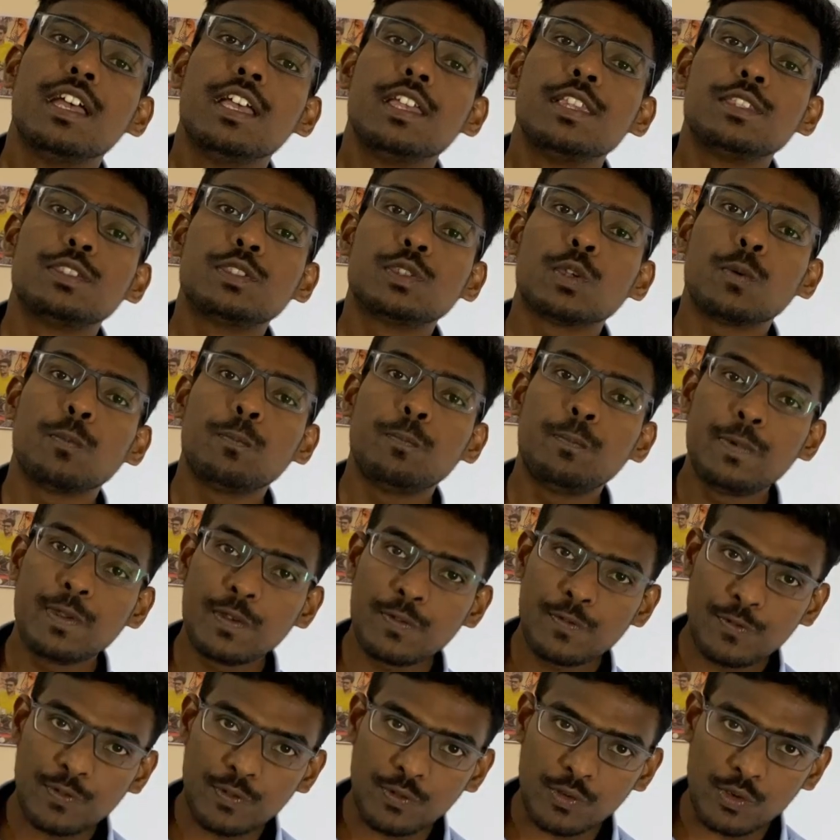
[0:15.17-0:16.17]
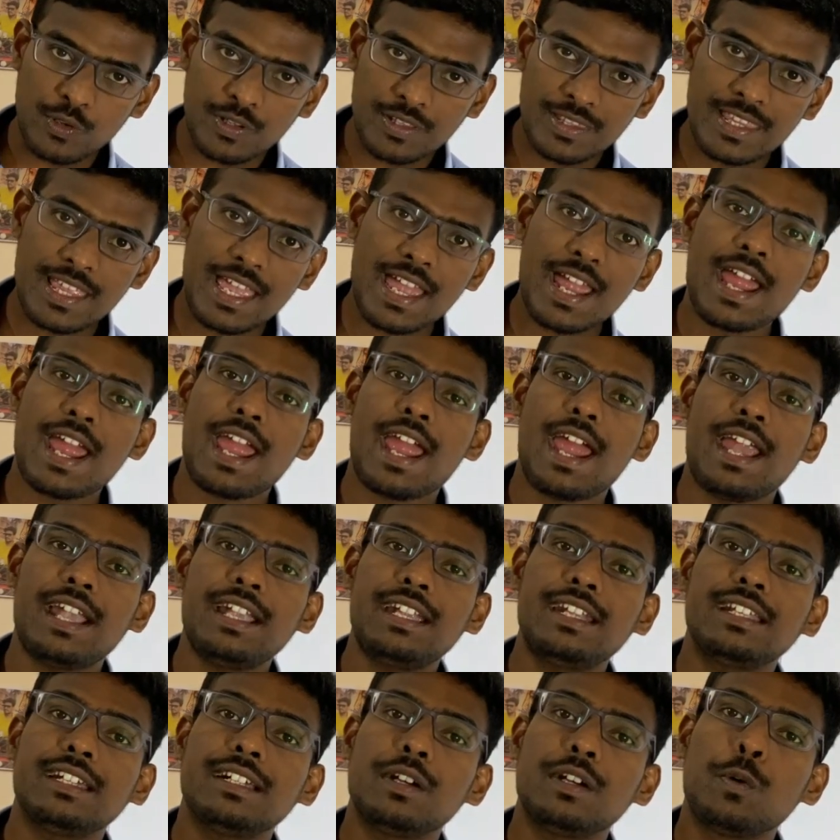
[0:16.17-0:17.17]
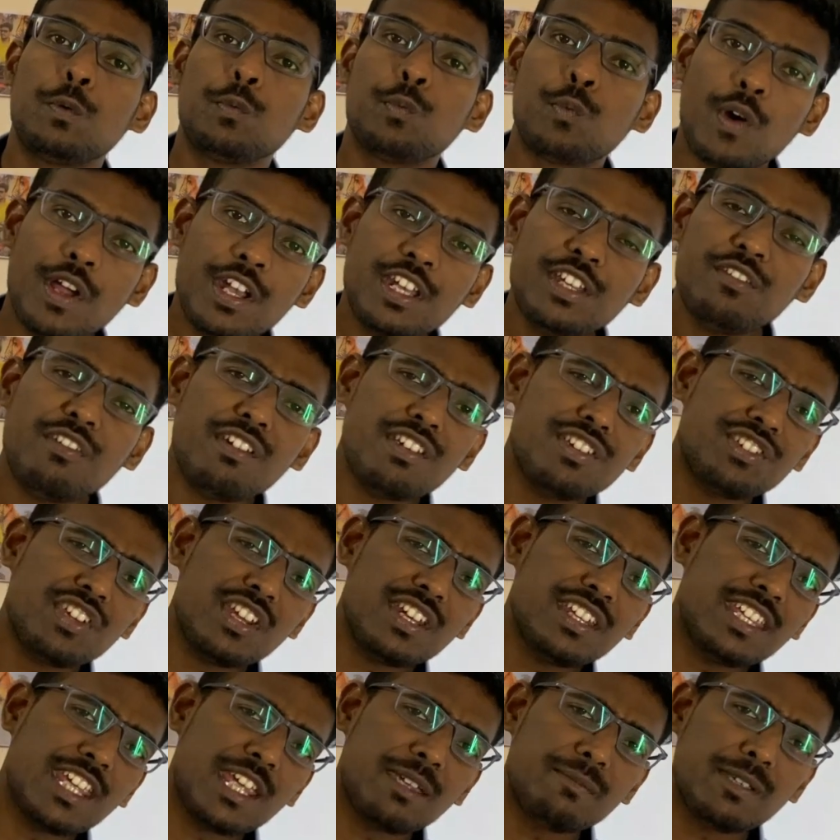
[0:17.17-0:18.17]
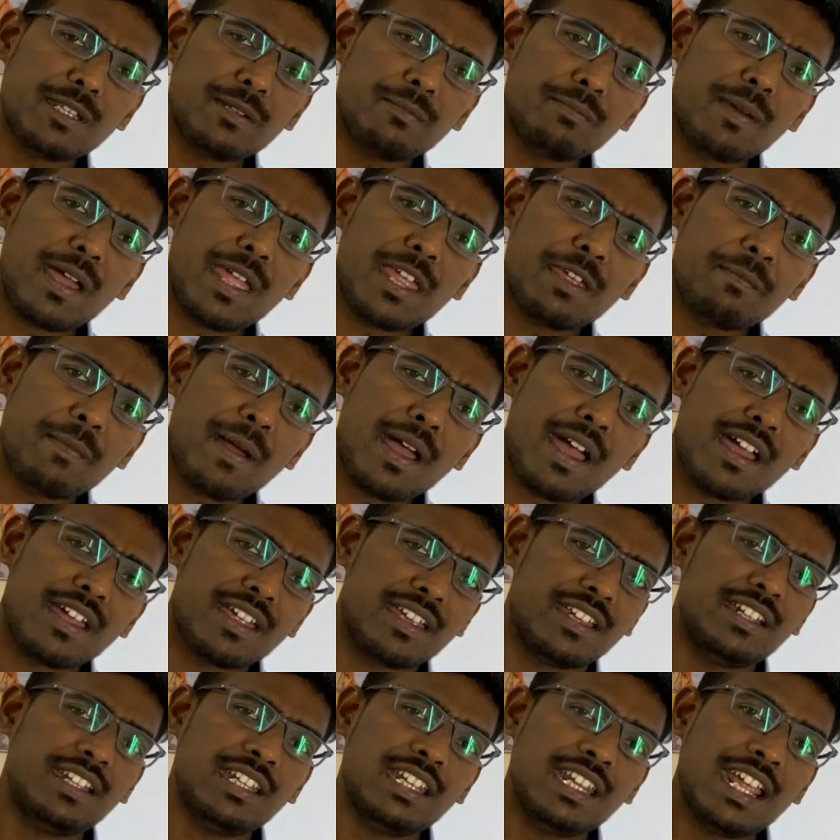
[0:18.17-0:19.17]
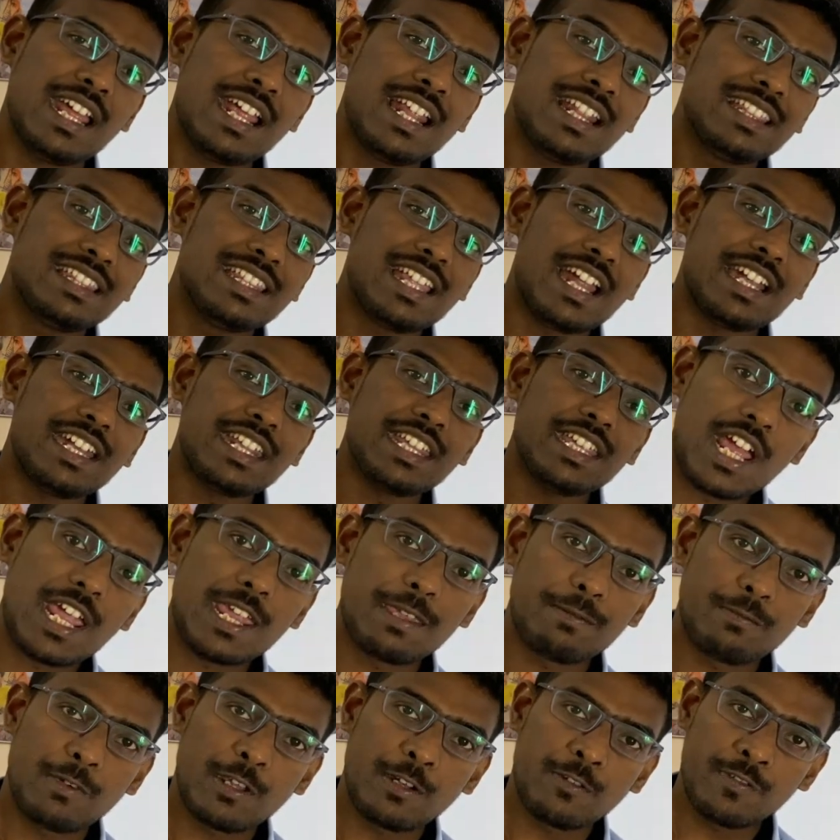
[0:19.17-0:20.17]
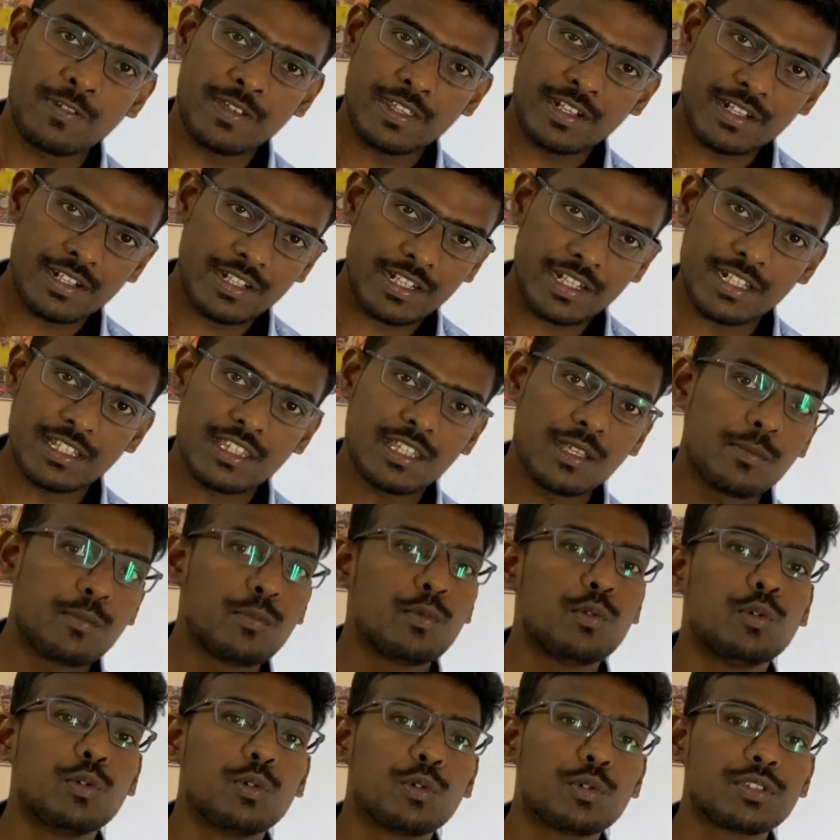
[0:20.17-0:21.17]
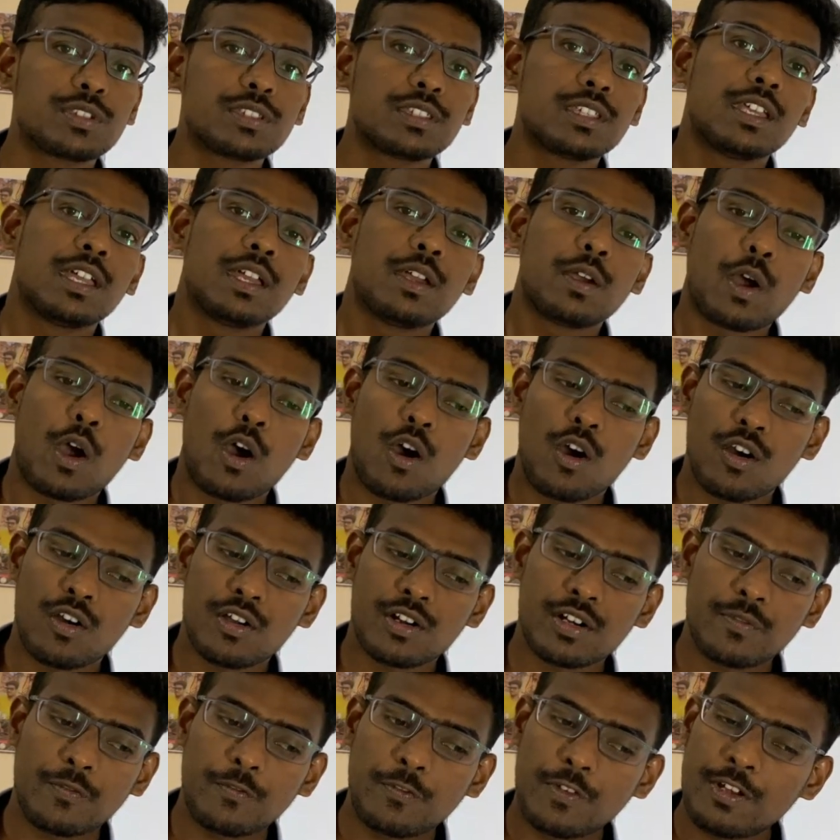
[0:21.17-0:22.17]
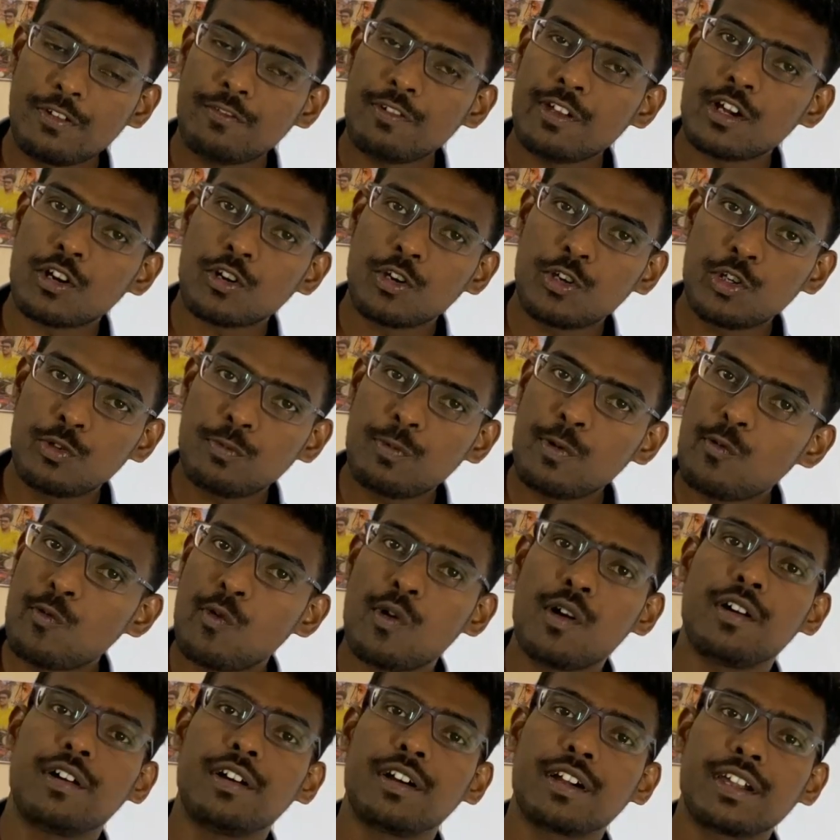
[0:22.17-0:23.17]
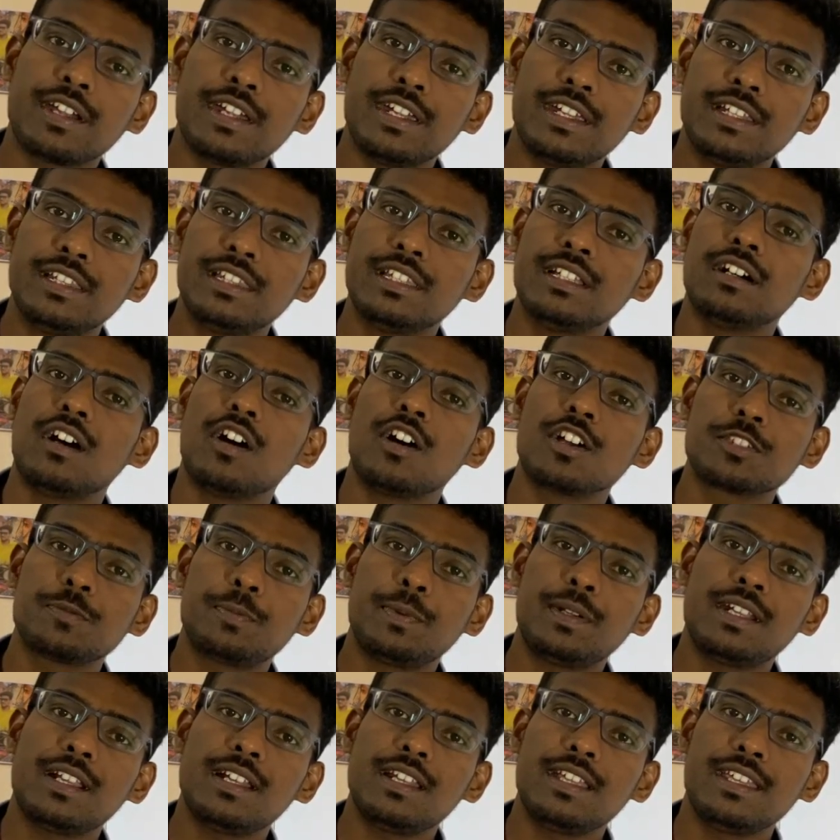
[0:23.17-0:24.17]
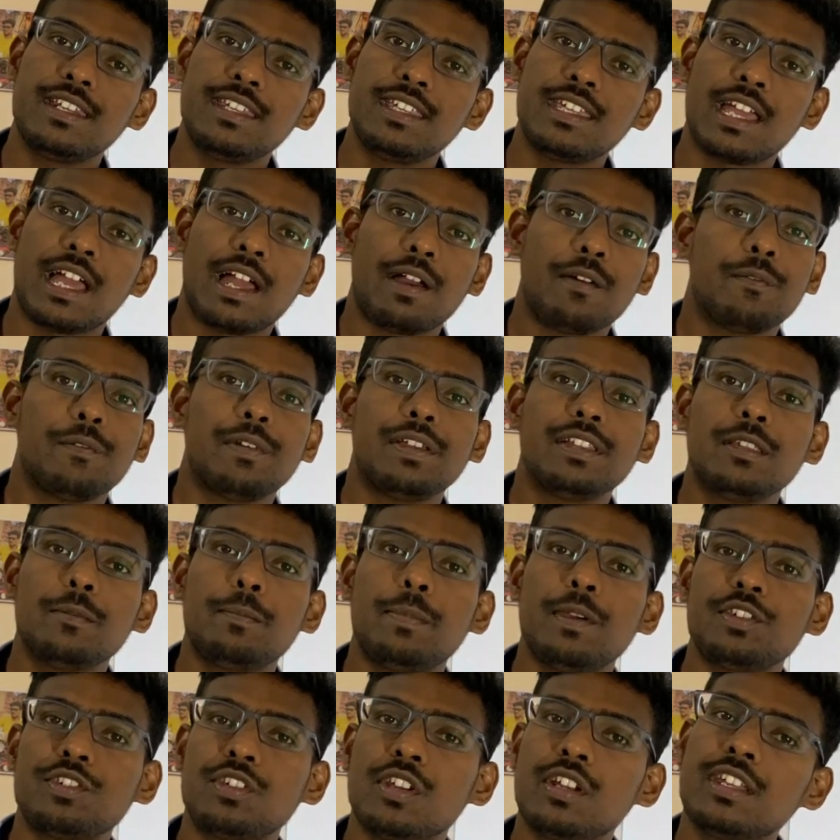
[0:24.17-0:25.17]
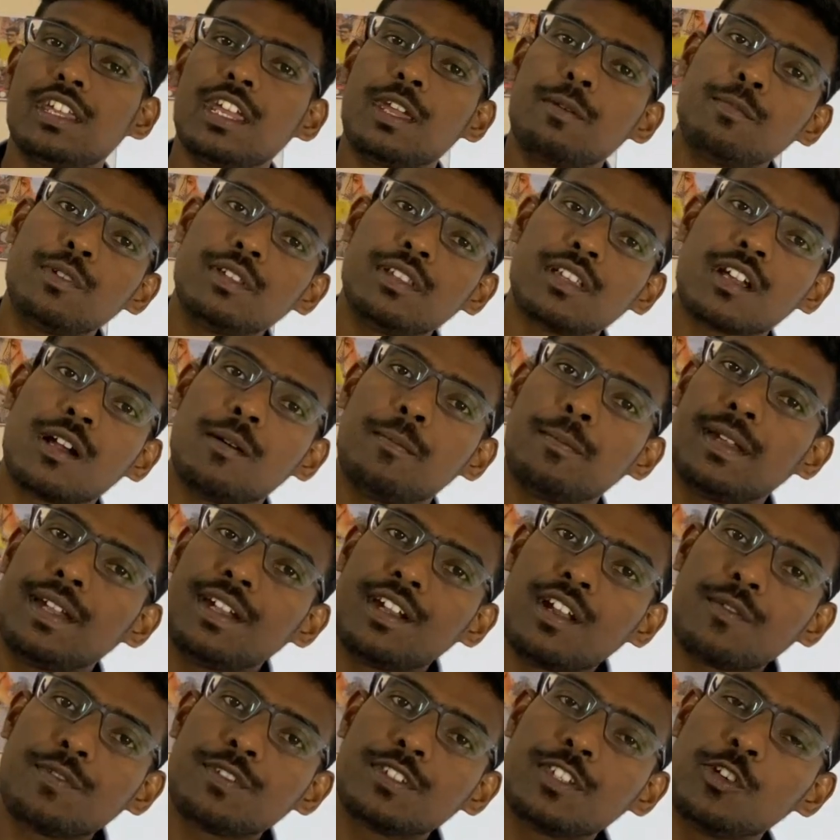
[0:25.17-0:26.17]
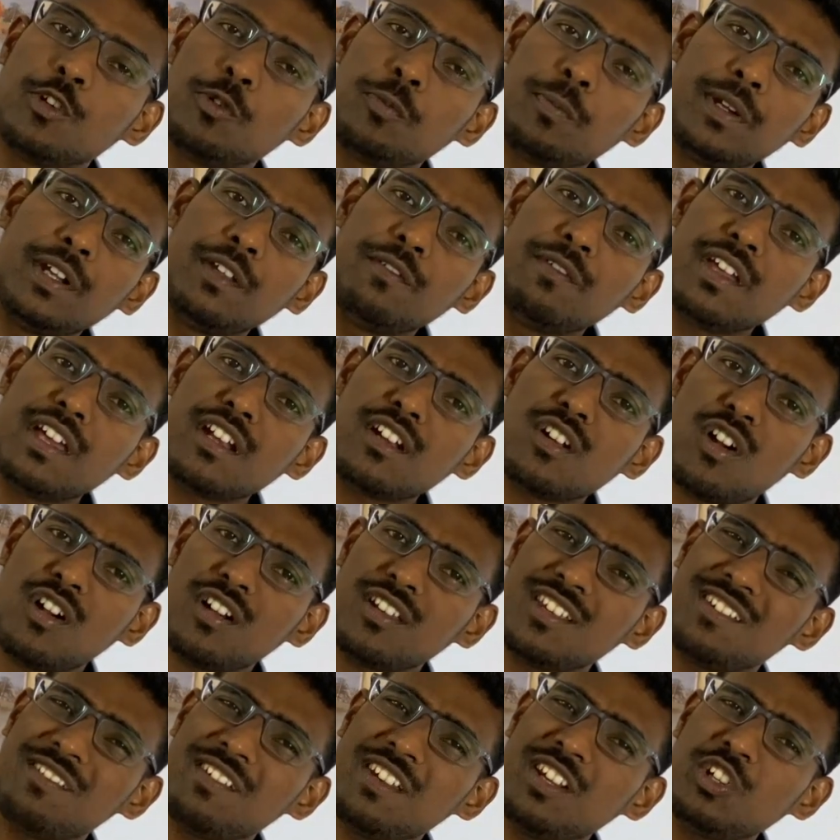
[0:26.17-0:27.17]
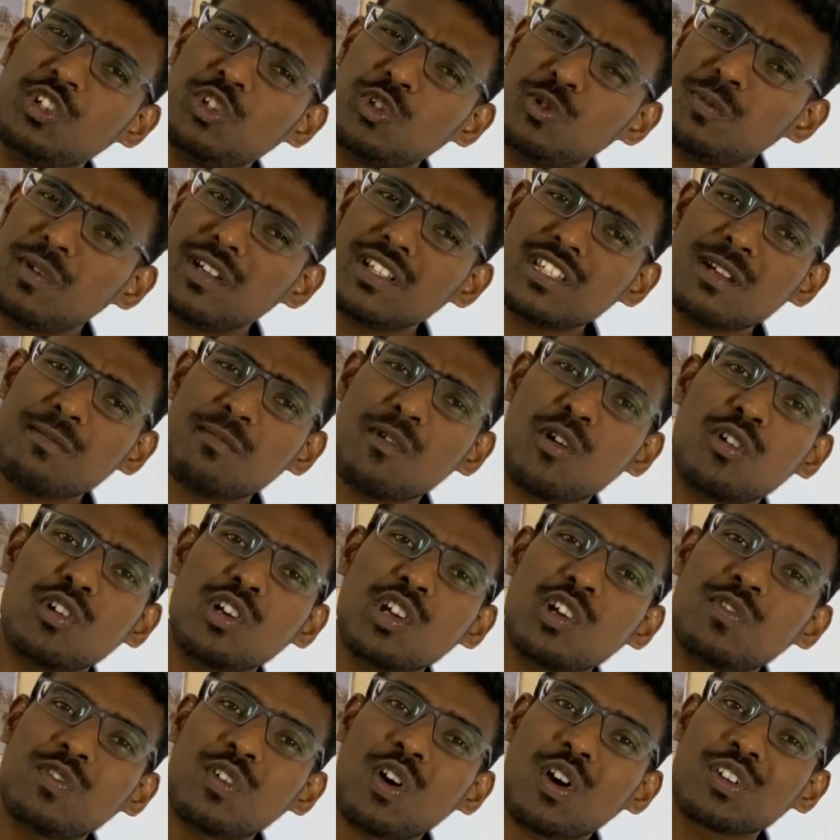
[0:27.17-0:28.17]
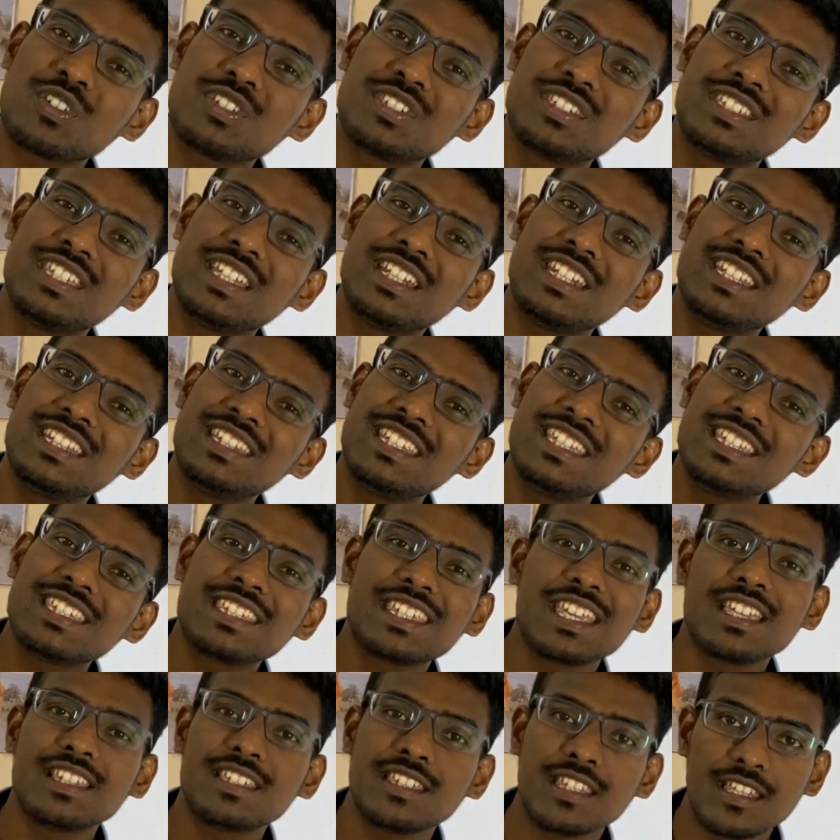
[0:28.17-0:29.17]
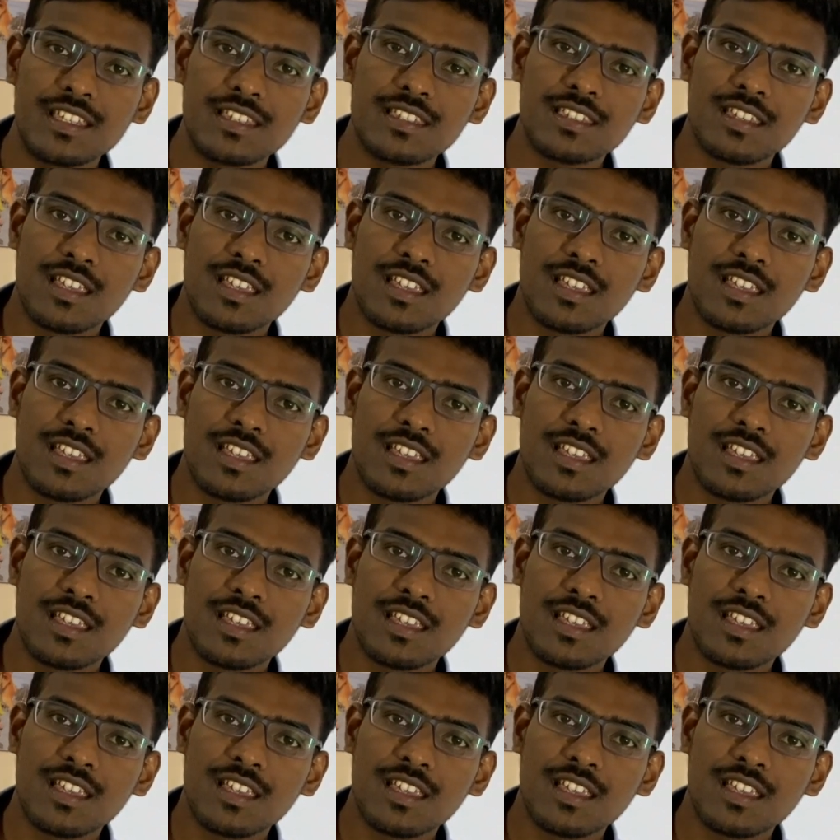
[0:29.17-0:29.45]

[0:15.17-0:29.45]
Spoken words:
So before that, one question came in my mind, that time when we read the books or when we are going to be work in the hospital area, when the patient came with the complaint of COPD, we are not giving too much amount of oxygen in these cases.